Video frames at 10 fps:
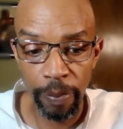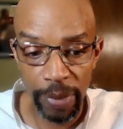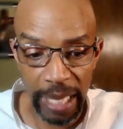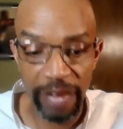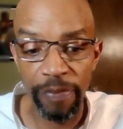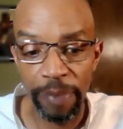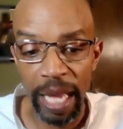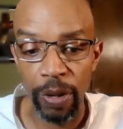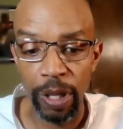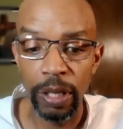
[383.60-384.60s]
Life
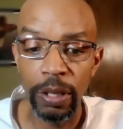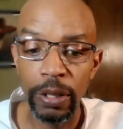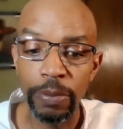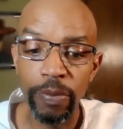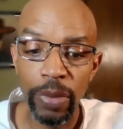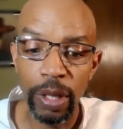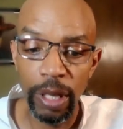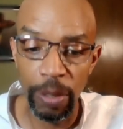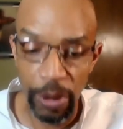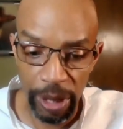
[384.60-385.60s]
power,
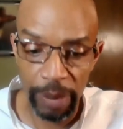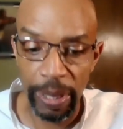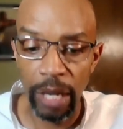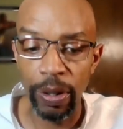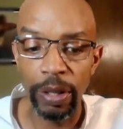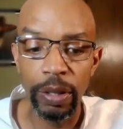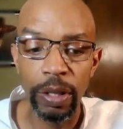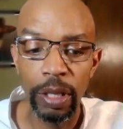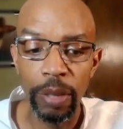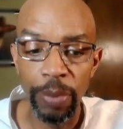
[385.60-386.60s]
community power.
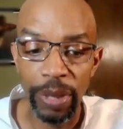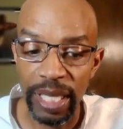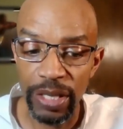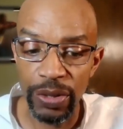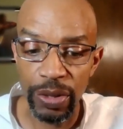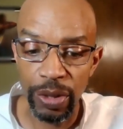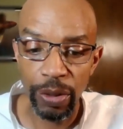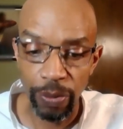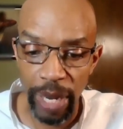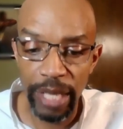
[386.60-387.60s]
But this
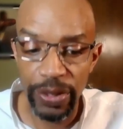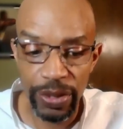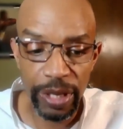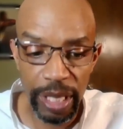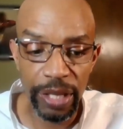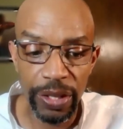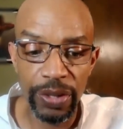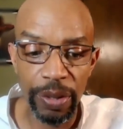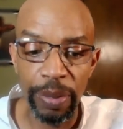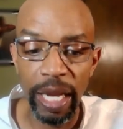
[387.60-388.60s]
race is
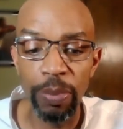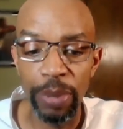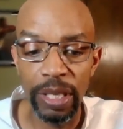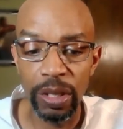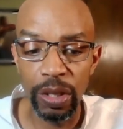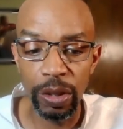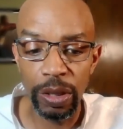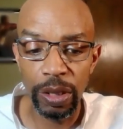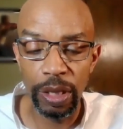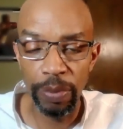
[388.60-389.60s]
a biopolitical,
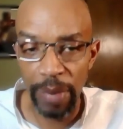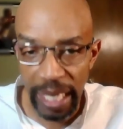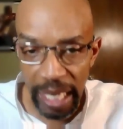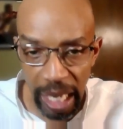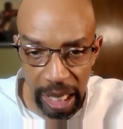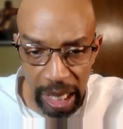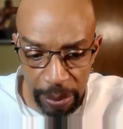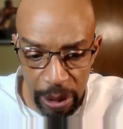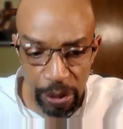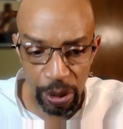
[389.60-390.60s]
meaning a
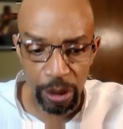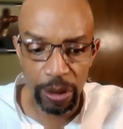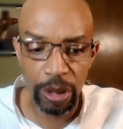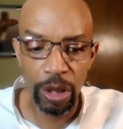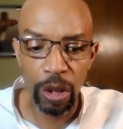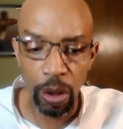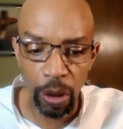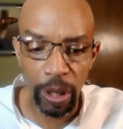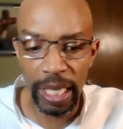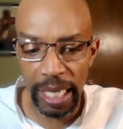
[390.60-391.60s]
communal
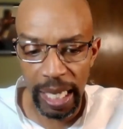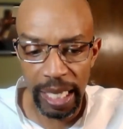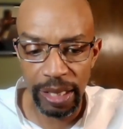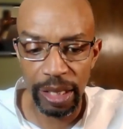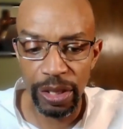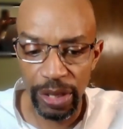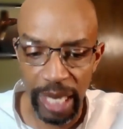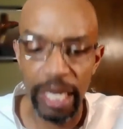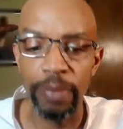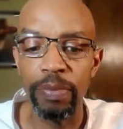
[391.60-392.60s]
organizing
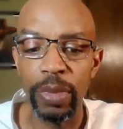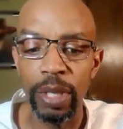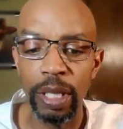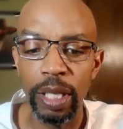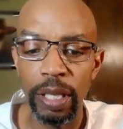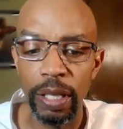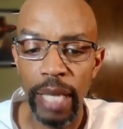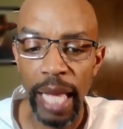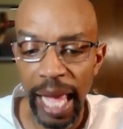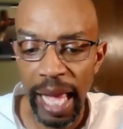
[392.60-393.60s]
scheme,
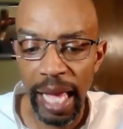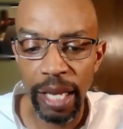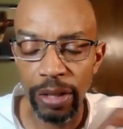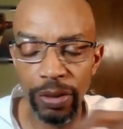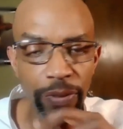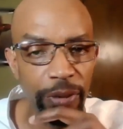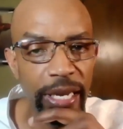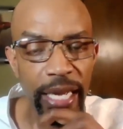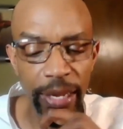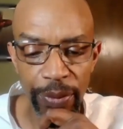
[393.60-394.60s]
and
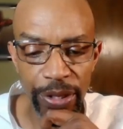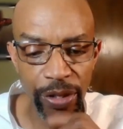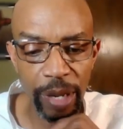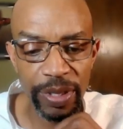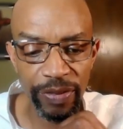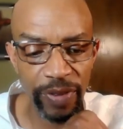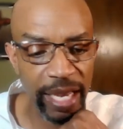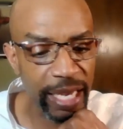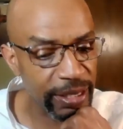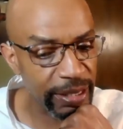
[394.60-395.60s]
what I would describe as a
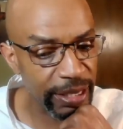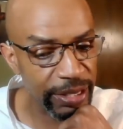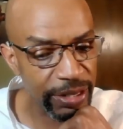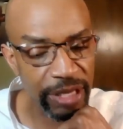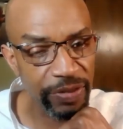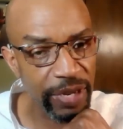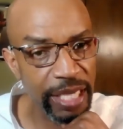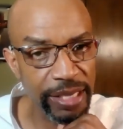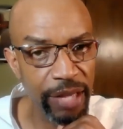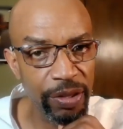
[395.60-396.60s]
financially
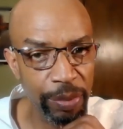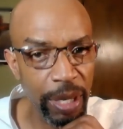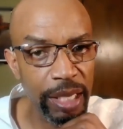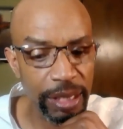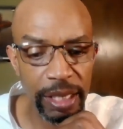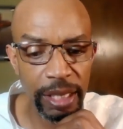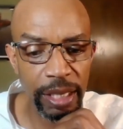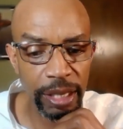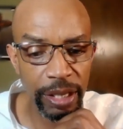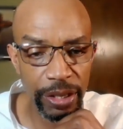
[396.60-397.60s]
incentivized anthropology,
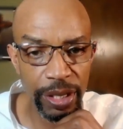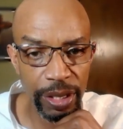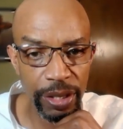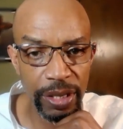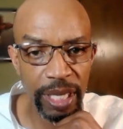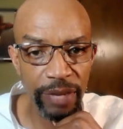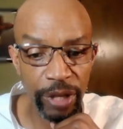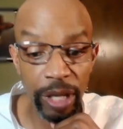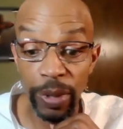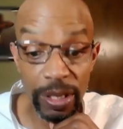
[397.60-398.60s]
because the slave
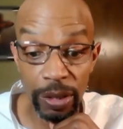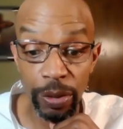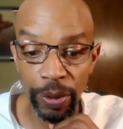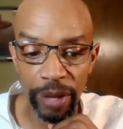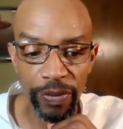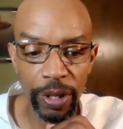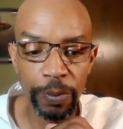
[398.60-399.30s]
trade was lucrative.